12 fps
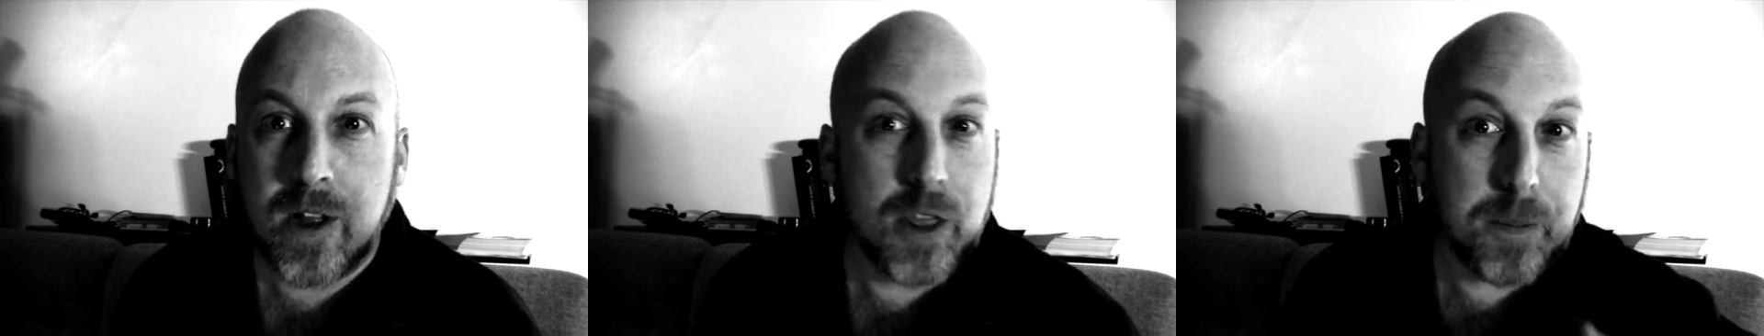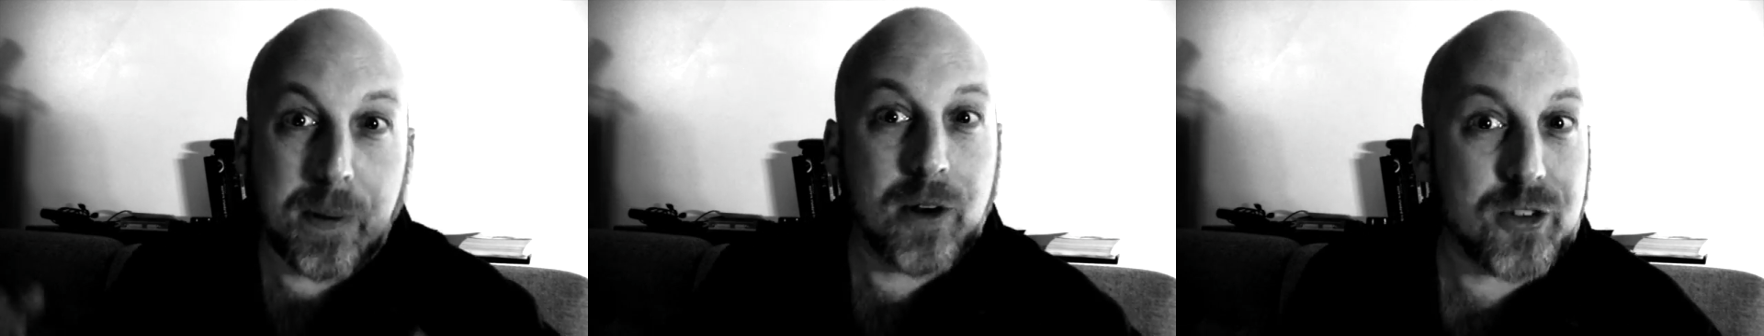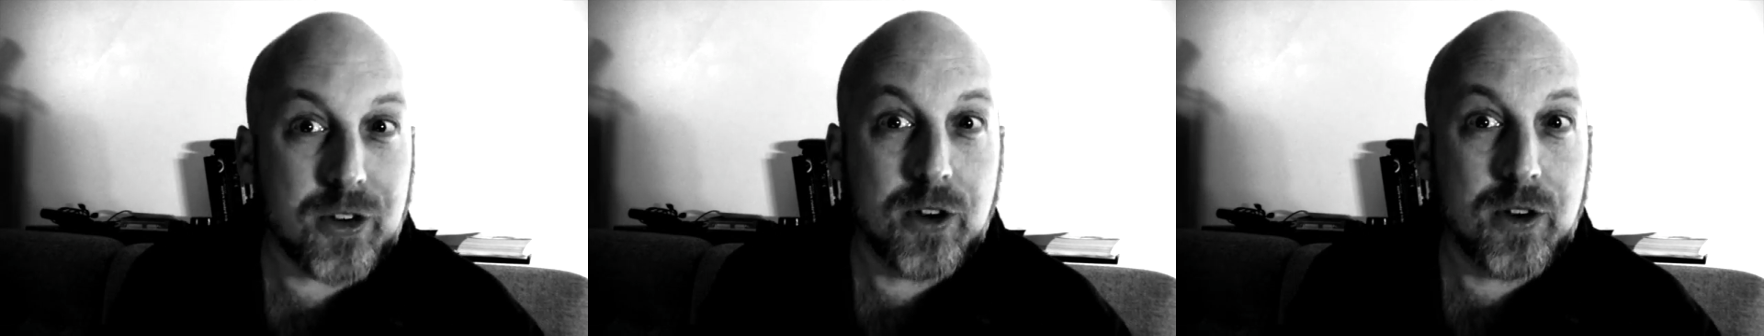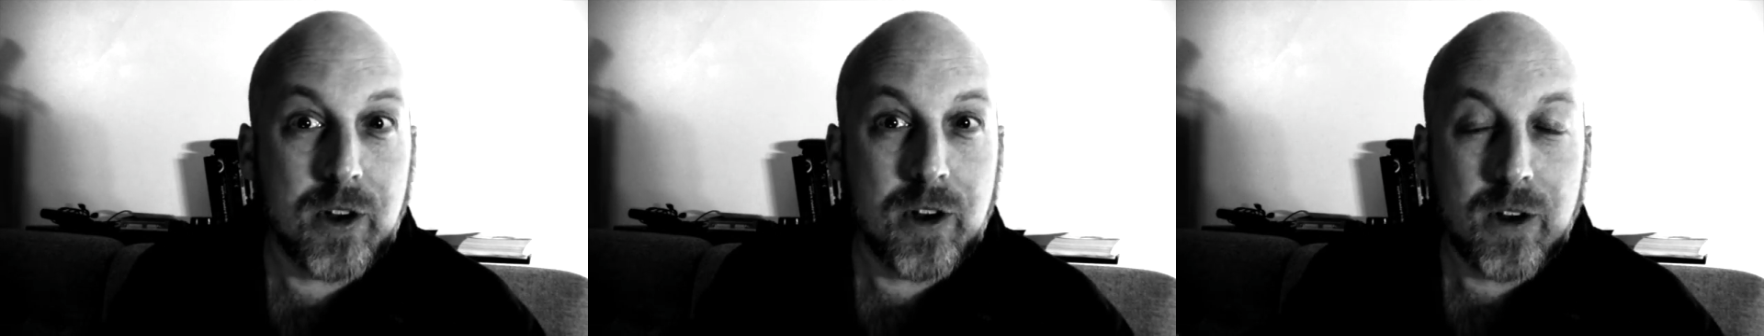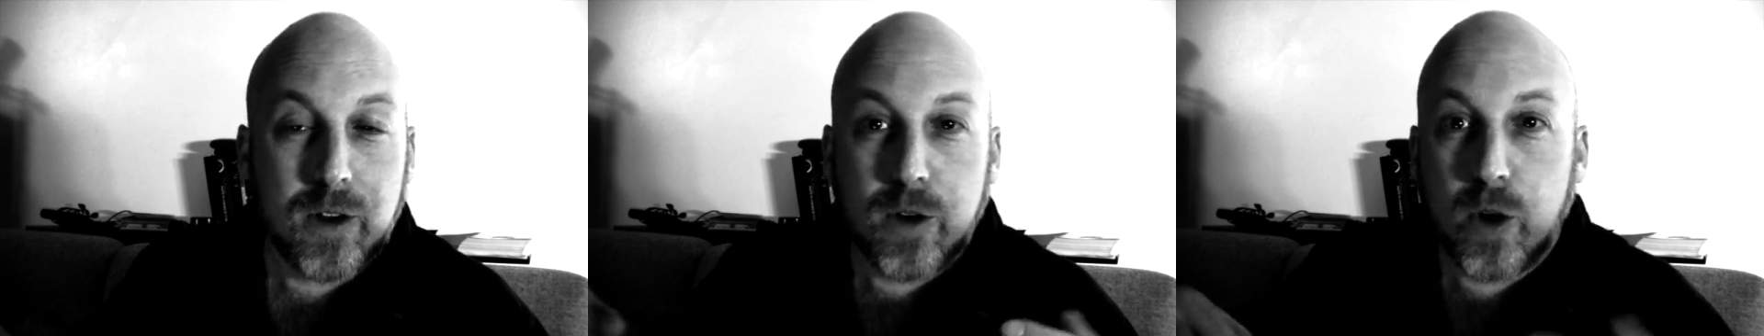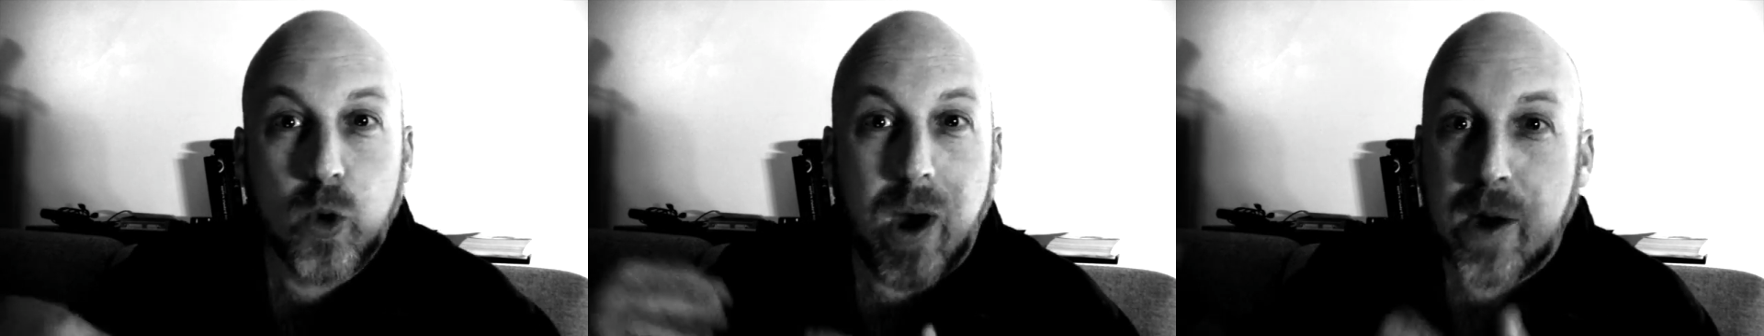The person
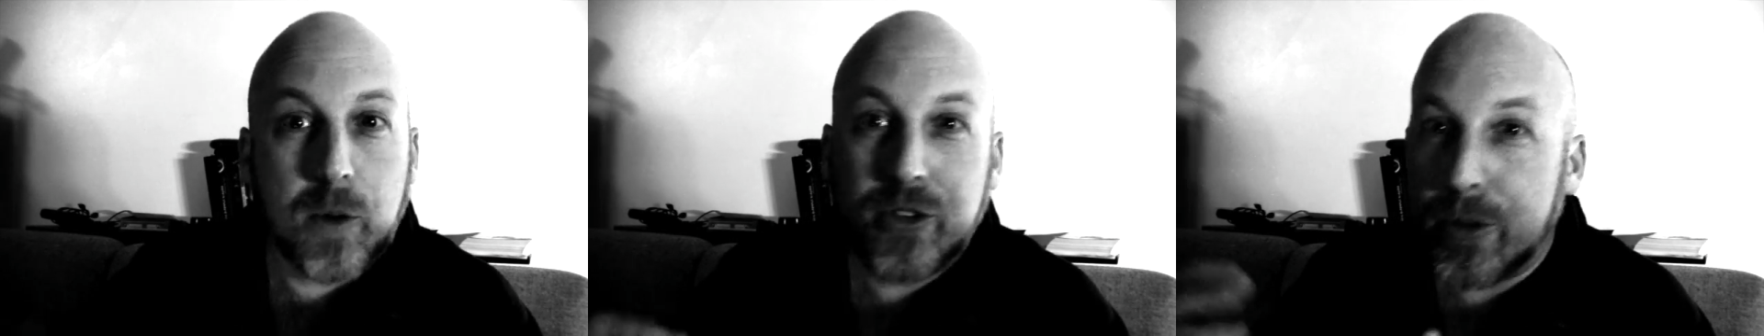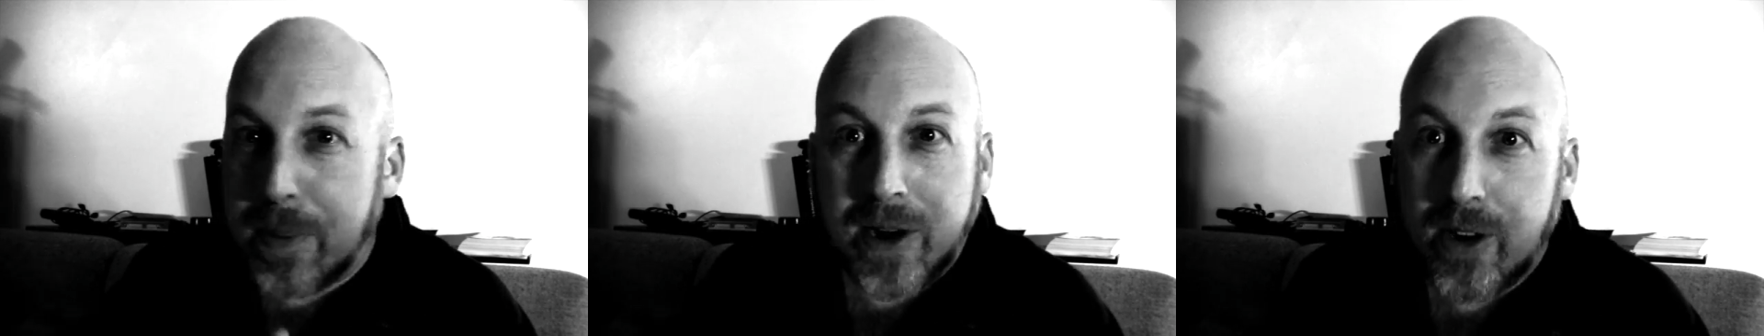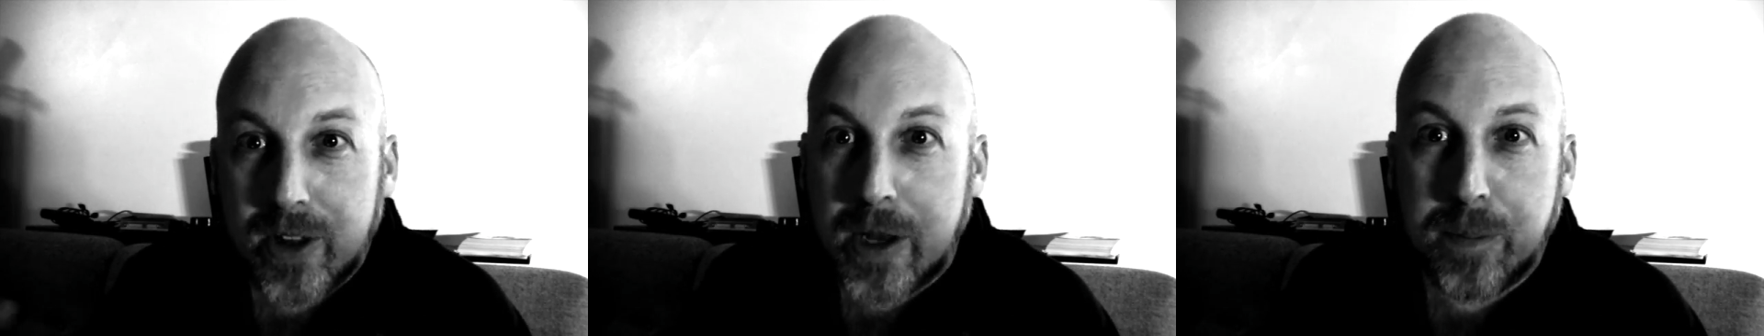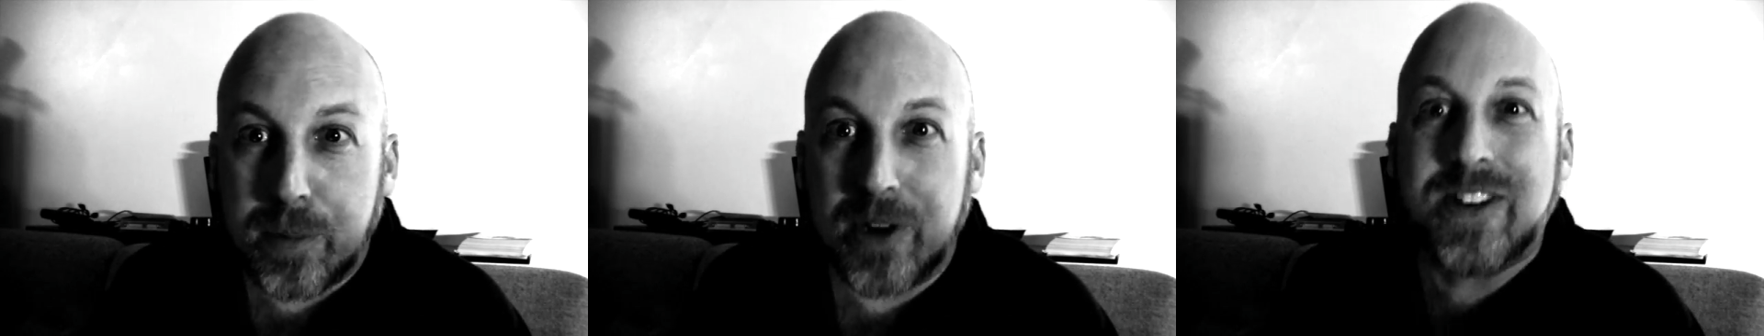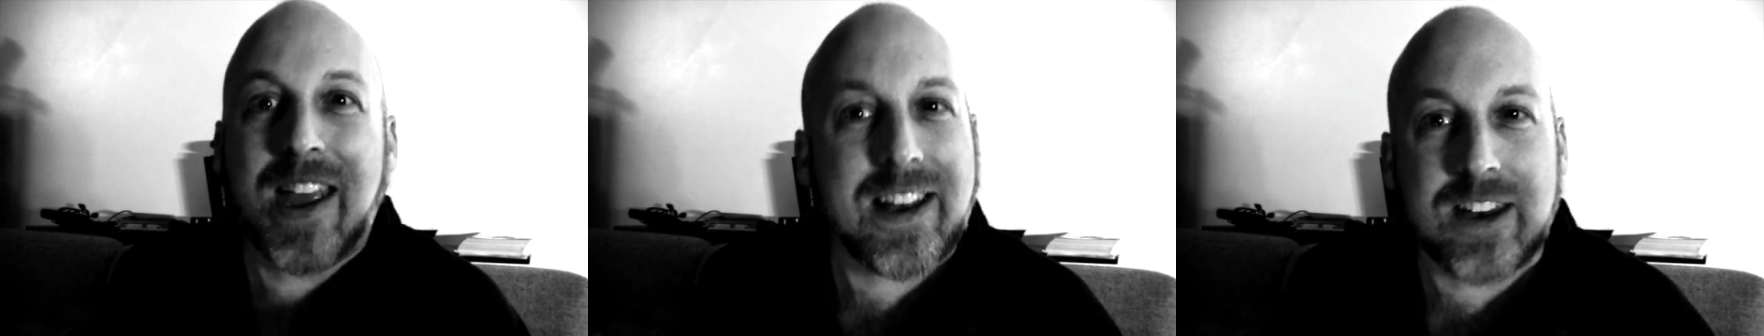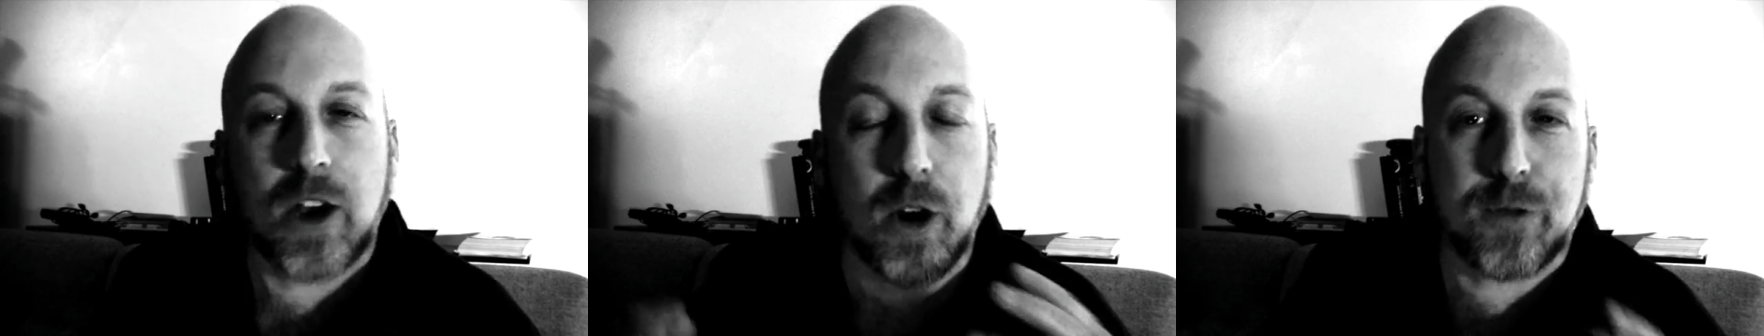who I was apparently
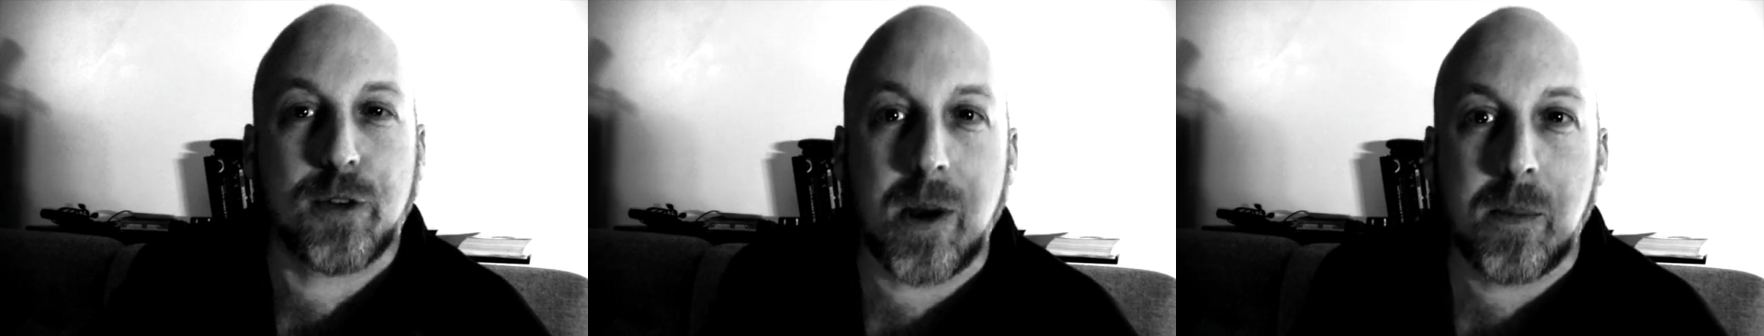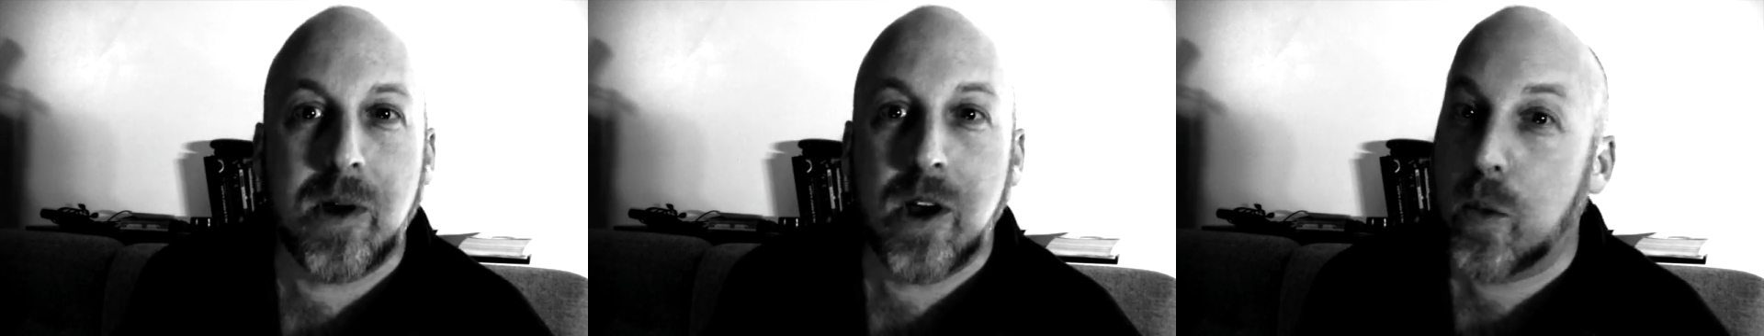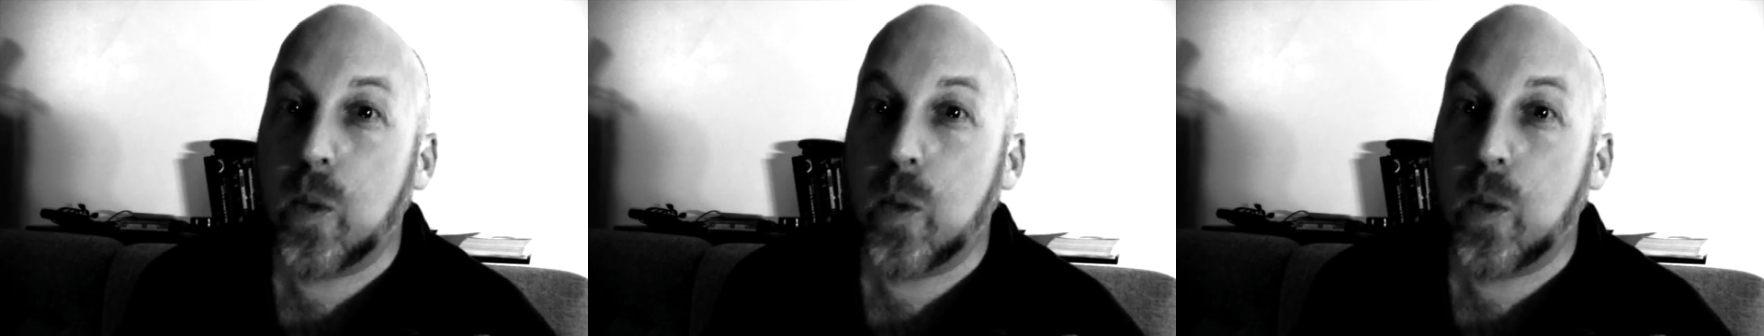protecting her from